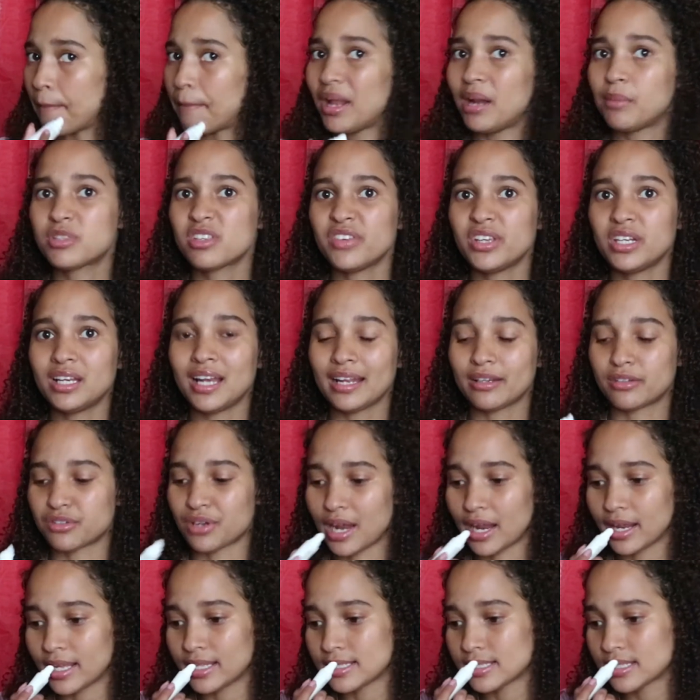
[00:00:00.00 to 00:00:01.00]
My lips are being like
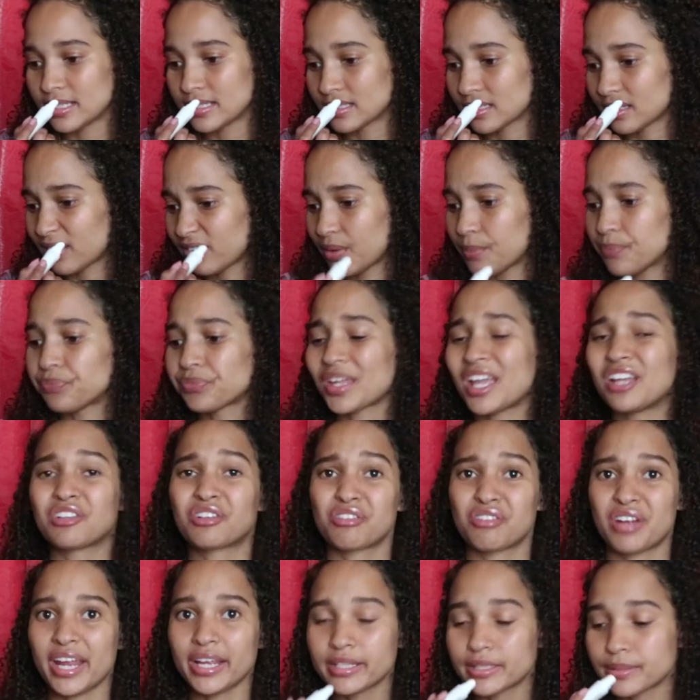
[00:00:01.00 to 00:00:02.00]
dry and sensitive and
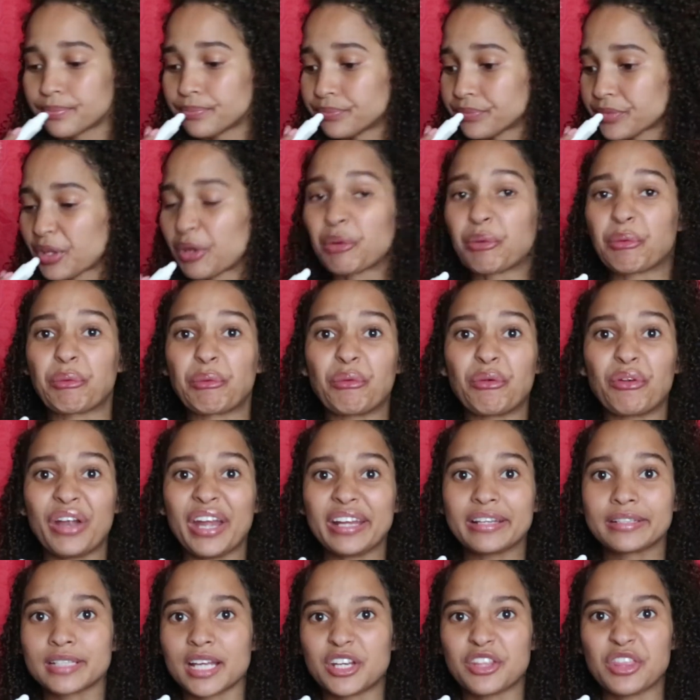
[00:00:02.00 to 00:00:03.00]
cracked. Cracked.